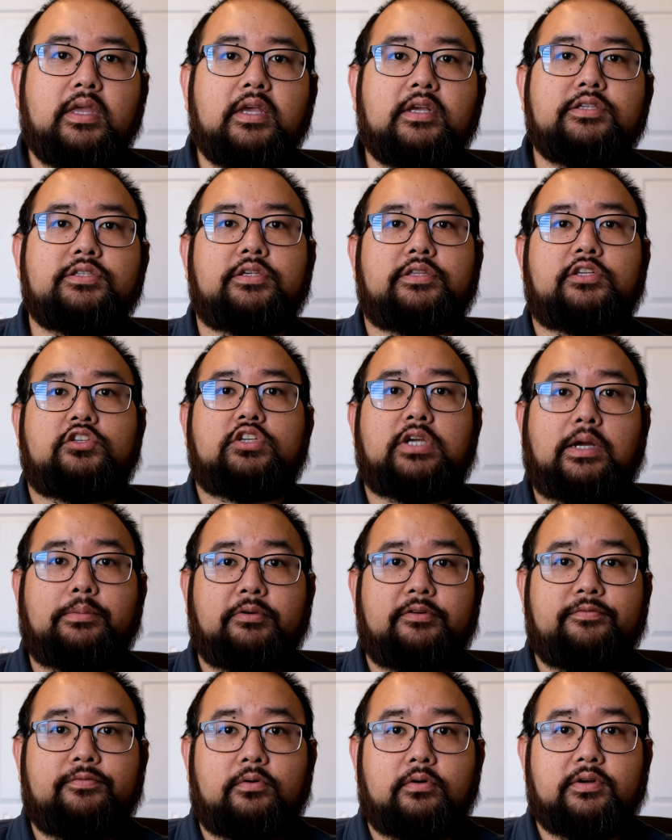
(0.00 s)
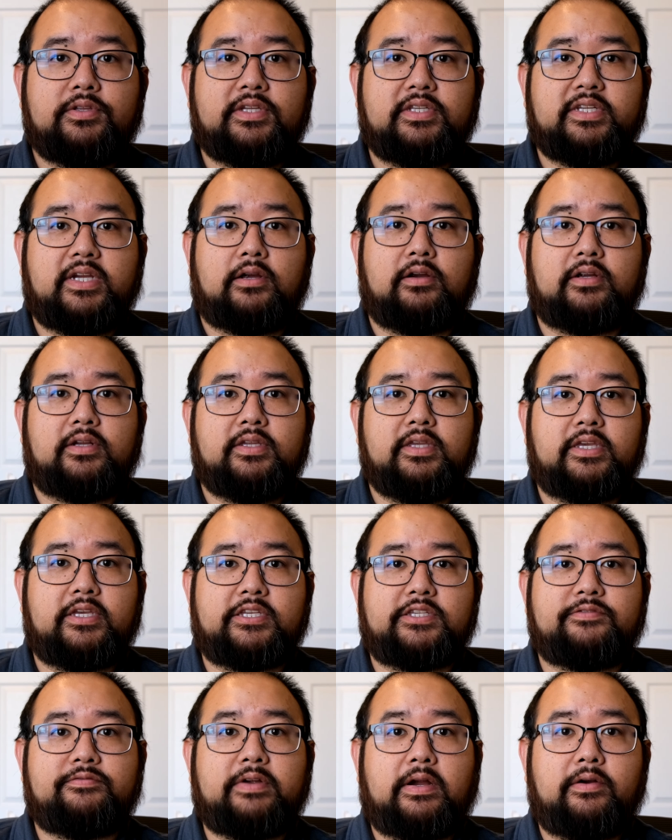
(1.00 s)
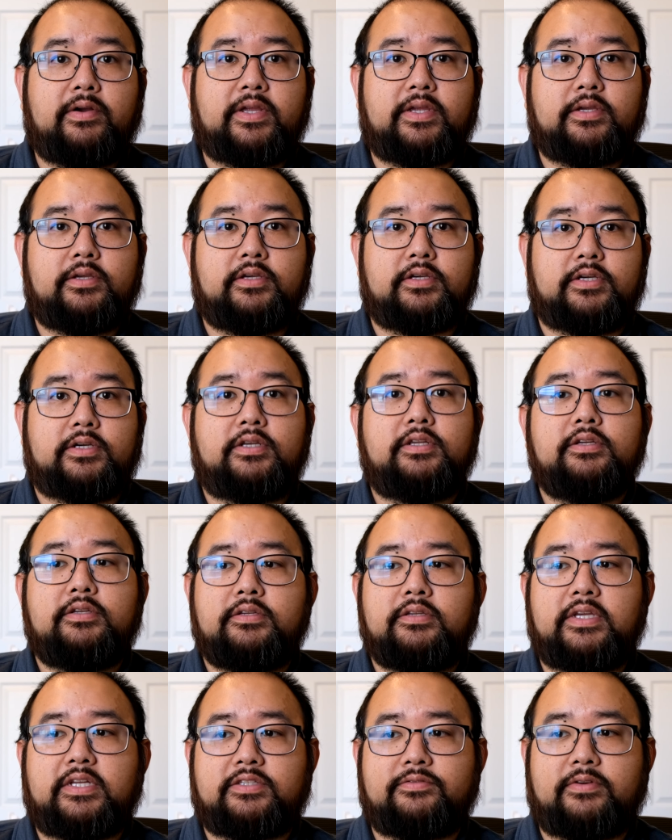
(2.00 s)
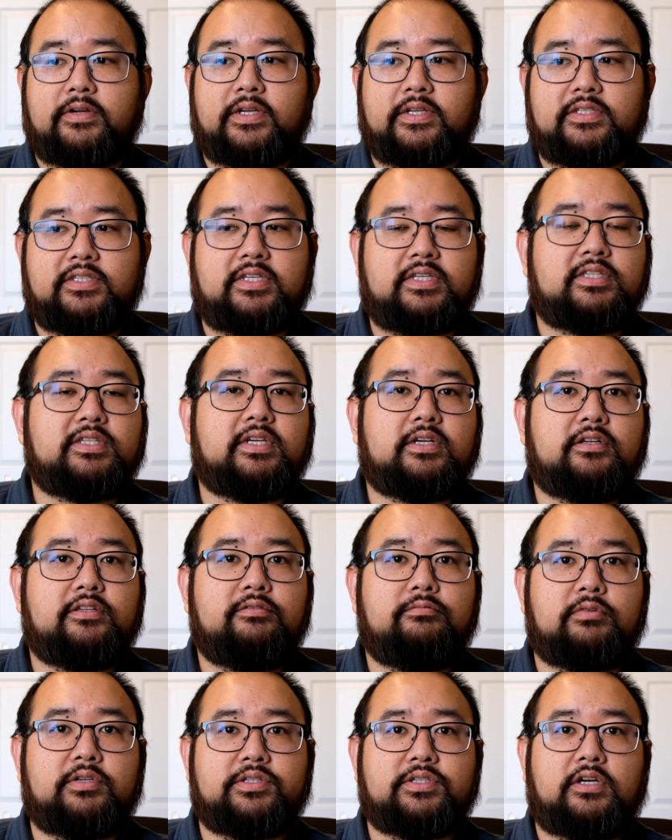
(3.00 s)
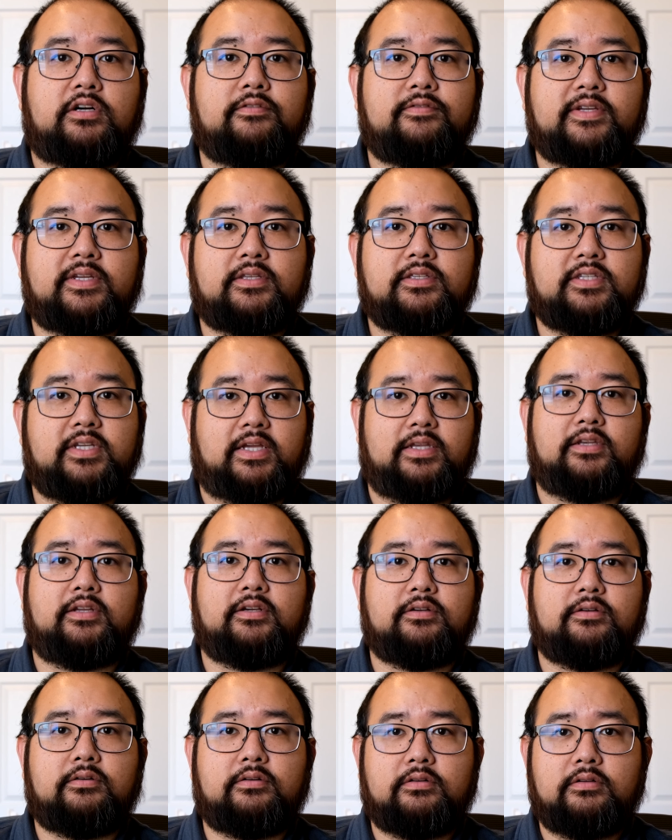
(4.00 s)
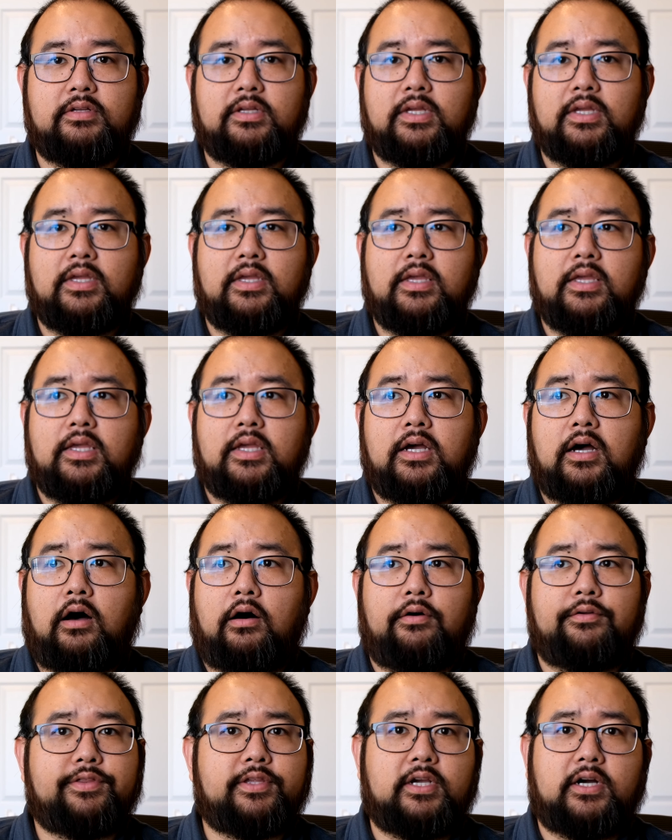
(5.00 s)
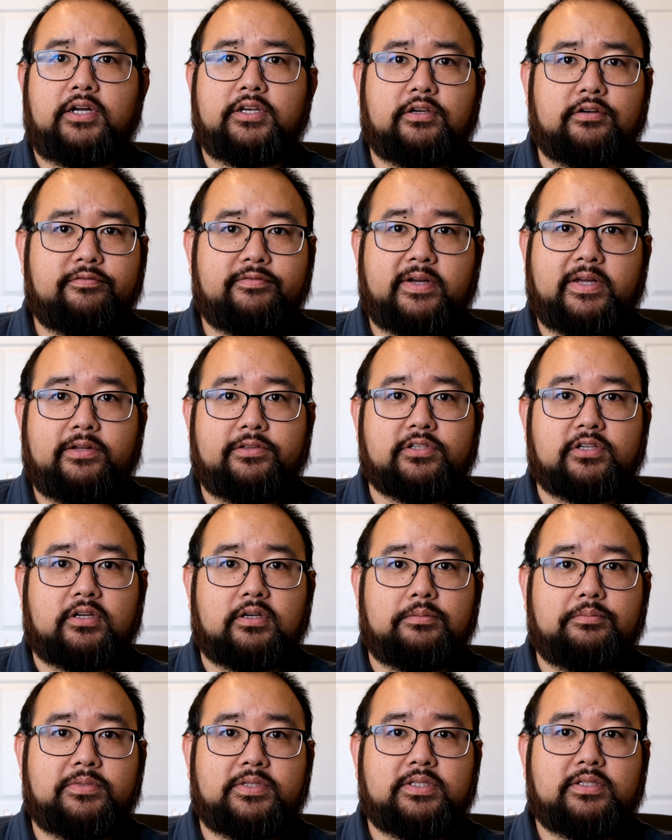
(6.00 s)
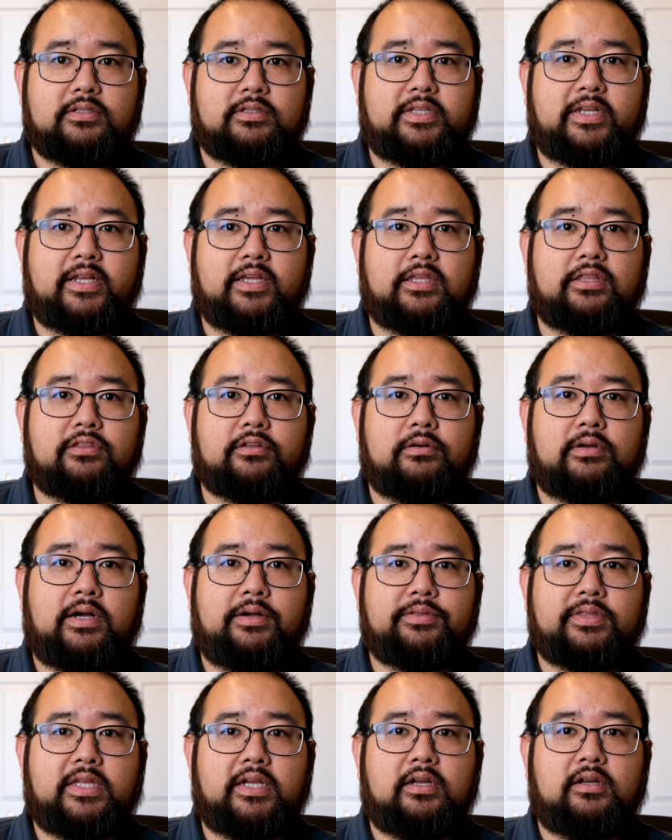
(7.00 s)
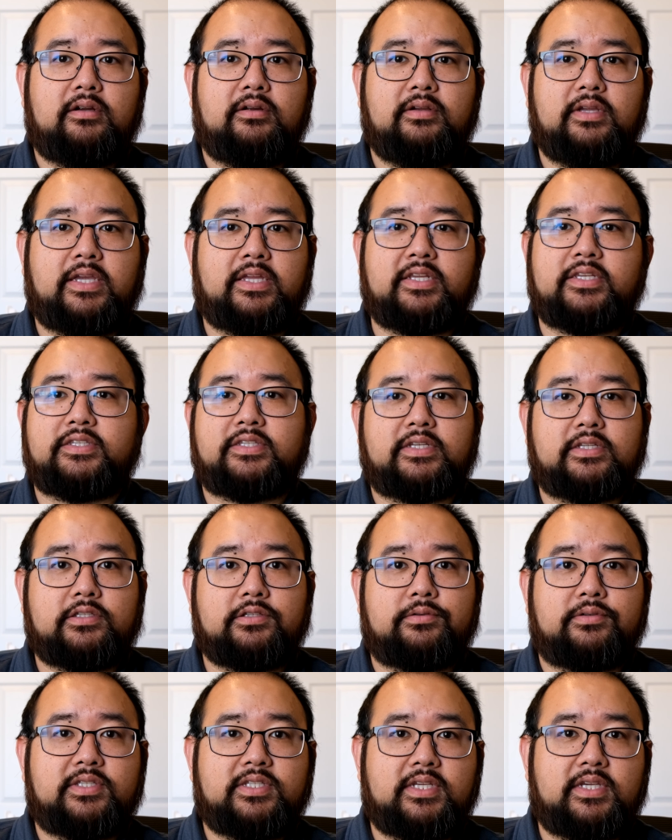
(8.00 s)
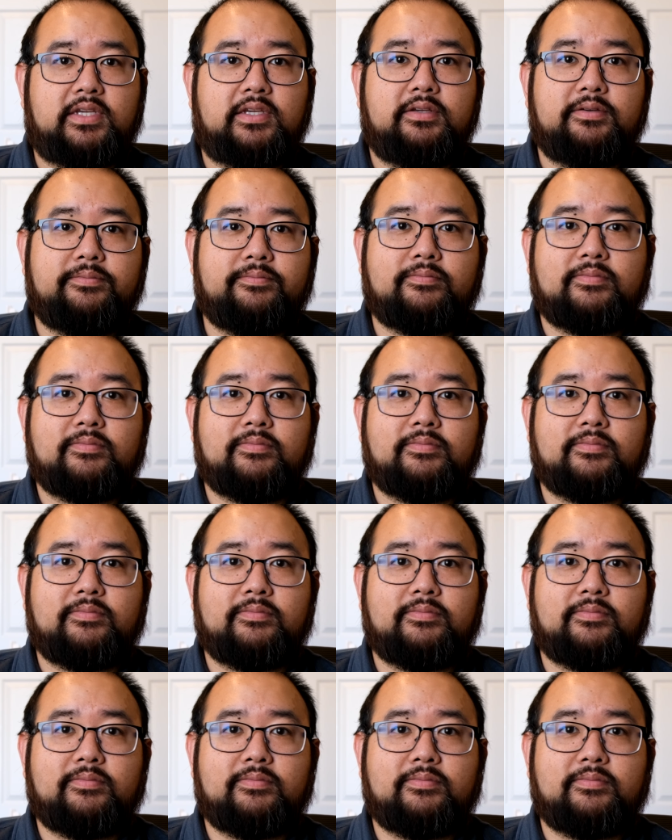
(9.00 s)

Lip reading: So the treble for the Terra is very good. It's very detailed, resolving, technical. All the audiophile terms that I can throw out there, it is it to a T.